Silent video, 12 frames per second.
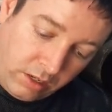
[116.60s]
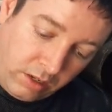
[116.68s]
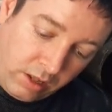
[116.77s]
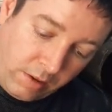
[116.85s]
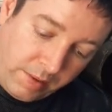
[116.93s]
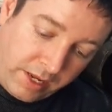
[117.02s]

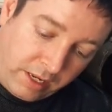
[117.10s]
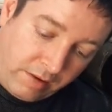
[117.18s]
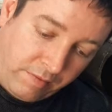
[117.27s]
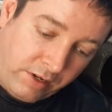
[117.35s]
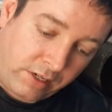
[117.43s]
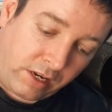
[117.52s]
Well, that'll make a
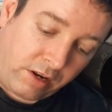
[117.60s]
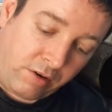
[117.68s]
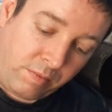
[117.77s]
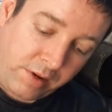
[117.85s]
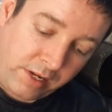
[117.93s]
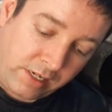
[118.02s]
difference, I can
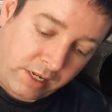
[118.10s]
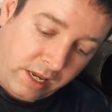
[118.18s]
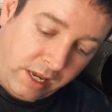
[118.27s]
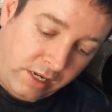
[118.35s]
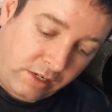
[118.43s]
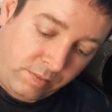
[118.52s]
replace the
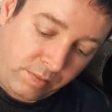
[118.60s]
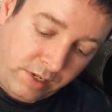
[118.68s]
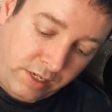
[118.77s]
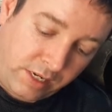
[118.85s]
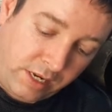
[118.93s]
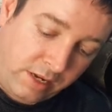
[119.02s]
case,
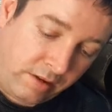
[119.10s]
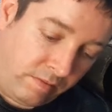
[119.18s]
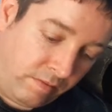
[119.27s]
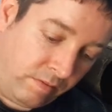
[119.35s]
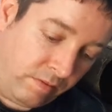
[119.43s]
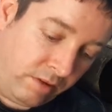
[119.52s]
but it'd
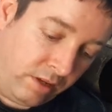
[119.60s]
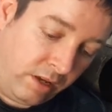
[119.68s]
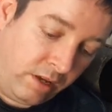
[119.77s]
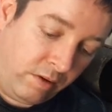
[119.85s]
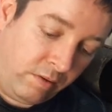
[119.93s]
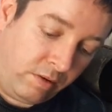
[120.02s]

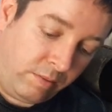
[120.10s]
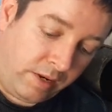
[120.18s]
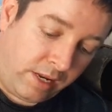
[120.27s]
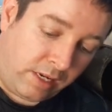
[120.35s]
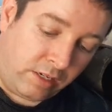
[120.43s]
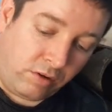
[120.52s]
be
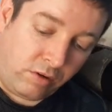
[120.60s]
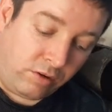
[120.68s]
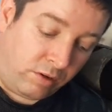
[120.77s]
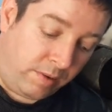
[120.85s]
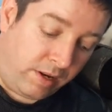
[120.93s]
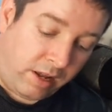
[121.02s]
nice not
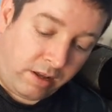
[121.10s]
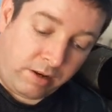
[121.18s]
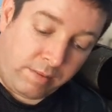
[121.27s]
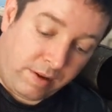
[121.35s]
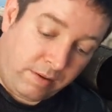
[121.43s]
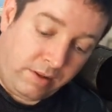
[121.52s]
to be
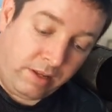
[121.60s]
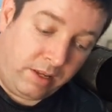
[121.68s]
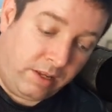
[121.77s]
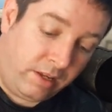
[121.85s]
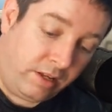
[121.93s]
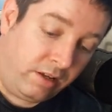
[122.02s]
rattled about.
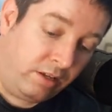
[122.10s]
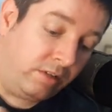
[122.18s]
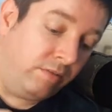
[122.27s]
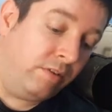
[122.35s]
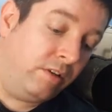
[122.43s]
Let's have a